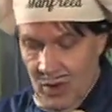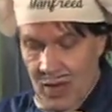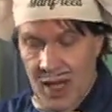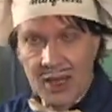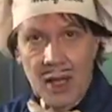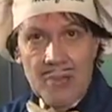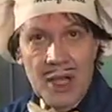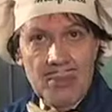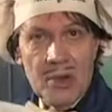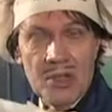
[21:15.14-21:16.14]
we had the
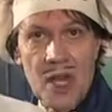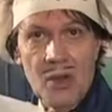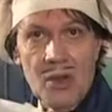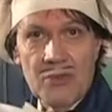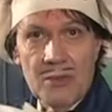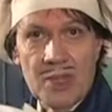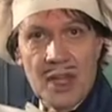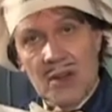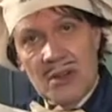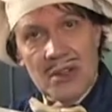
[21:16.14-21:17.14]
paper towel from the
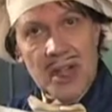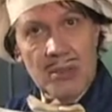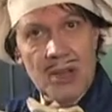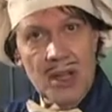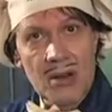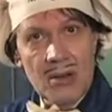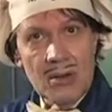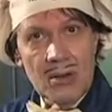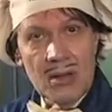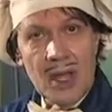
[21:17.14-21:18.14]
other time there.
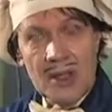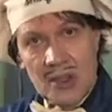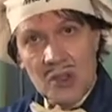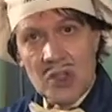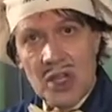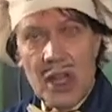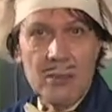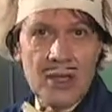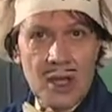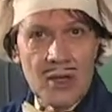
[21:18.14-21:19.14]
Not this time,
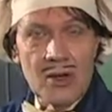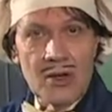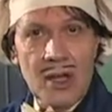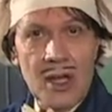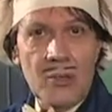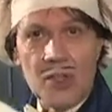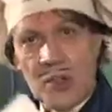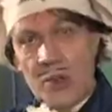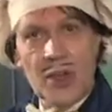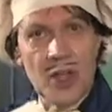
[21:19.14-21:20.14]
but the other time. And
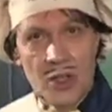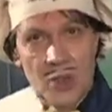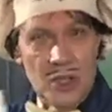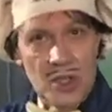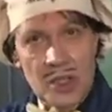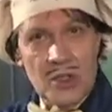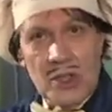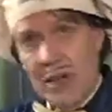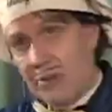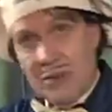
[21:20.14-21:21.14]
so we're going to use it this
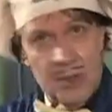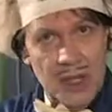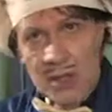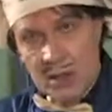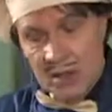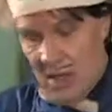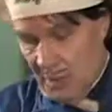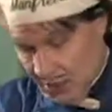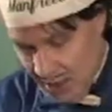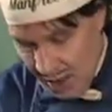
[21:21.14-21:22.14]
time from the other
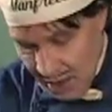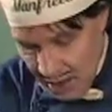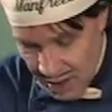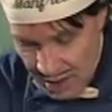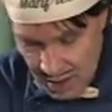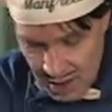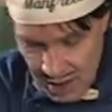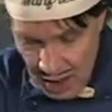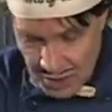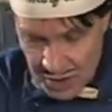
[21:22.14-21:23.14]
time, okay?
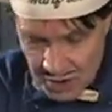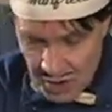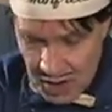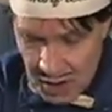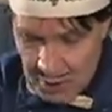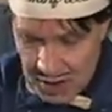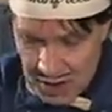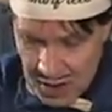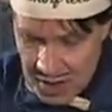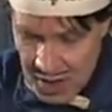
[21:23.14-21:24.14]
I'm just going to
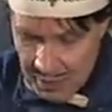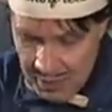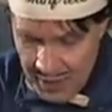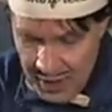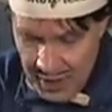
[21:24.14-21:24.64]
pick this up,